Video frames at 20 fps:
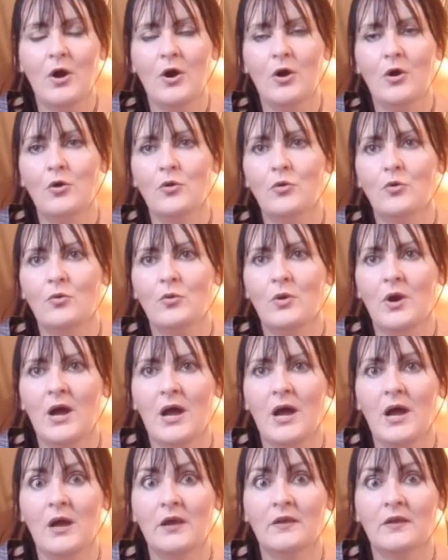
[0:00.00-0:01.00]
whoa
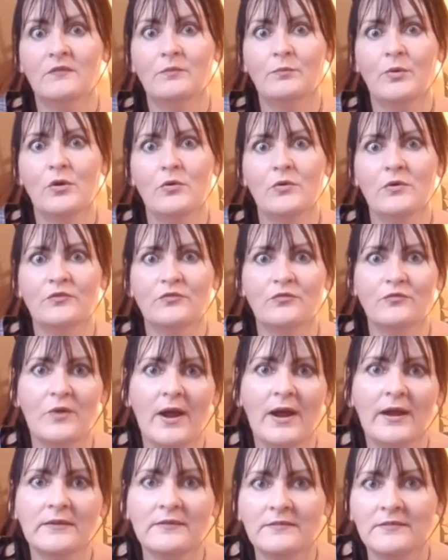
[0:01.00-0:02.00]
uh, spirit
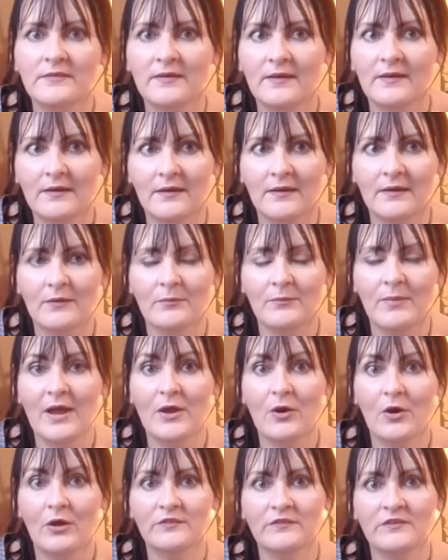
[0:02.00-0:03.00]
writing
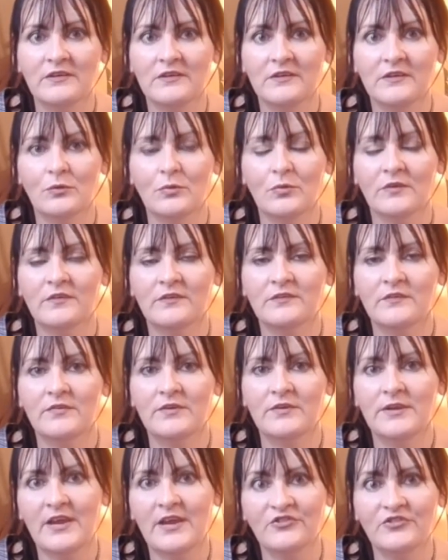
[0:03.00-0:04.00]
my auntie was a
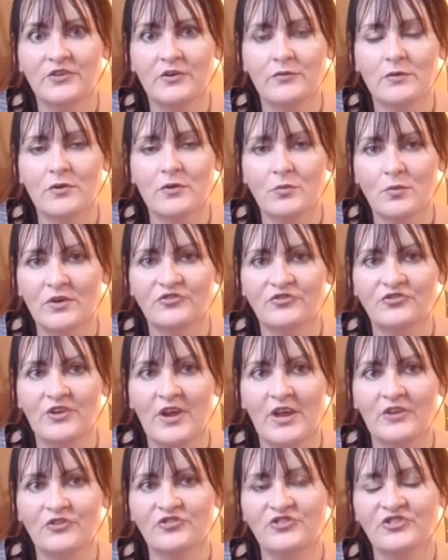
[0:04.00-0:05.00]
divinationary
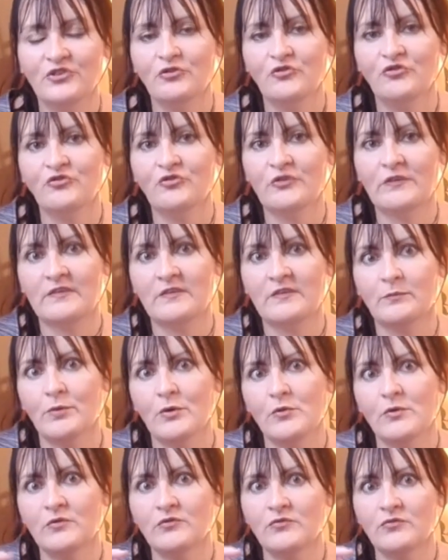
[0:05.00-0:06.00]
witch and she used to
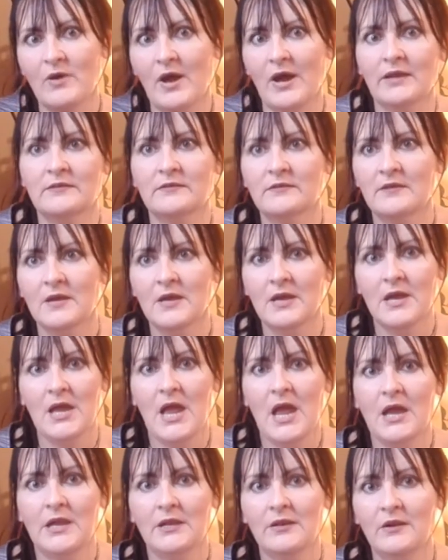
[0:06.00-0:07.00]
spirit write
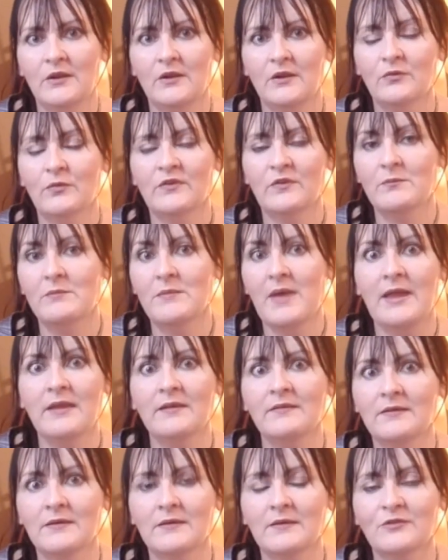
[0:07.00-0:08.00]
and it was
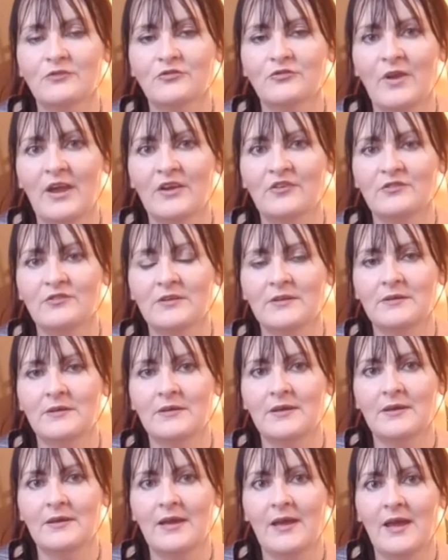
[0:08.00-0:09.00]
amazing to
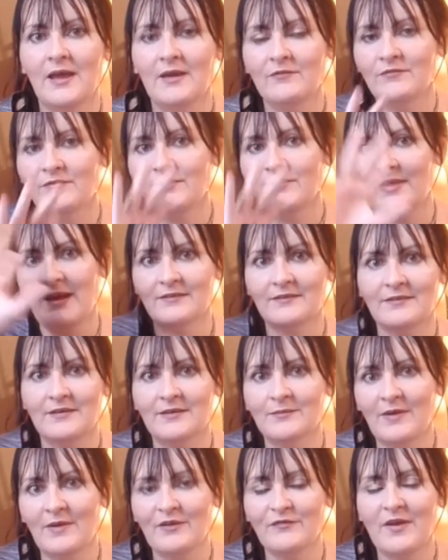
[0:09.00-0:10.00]
actually have that
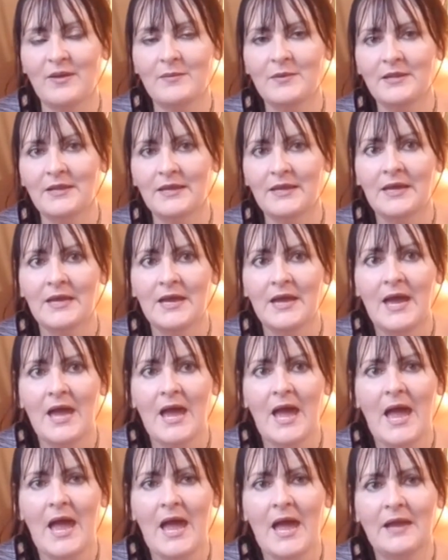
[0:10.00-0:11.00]
in my family.
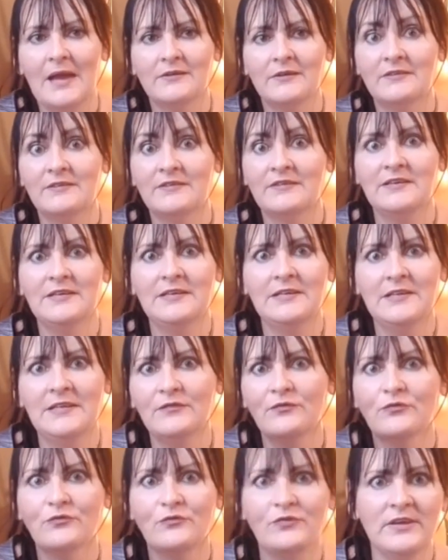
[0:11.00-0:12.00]
And tea
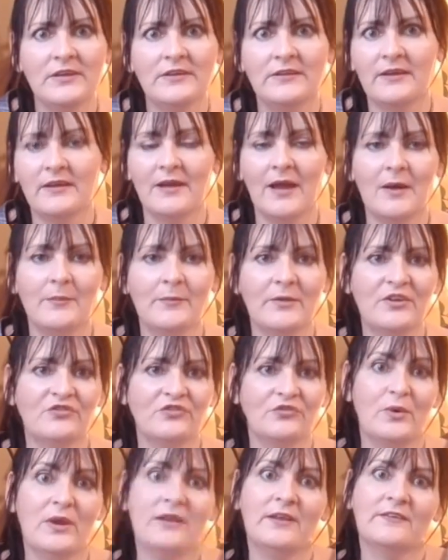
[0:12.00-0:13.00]
leaf reading, I
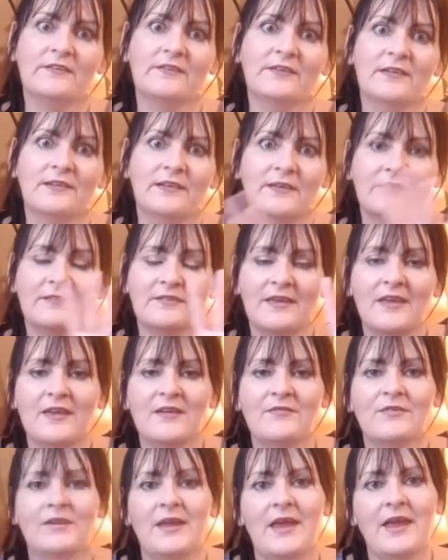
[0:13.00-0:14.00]
mean, where does the list
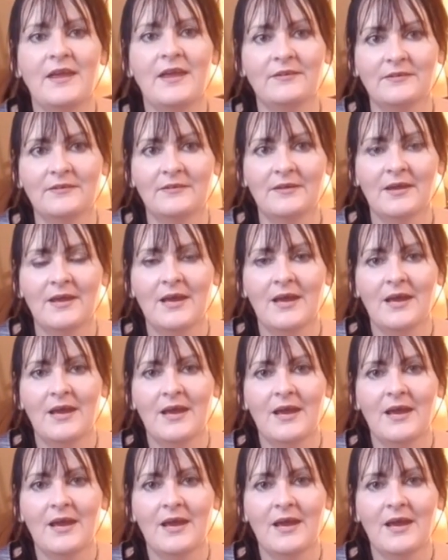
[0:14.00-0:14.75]
even end?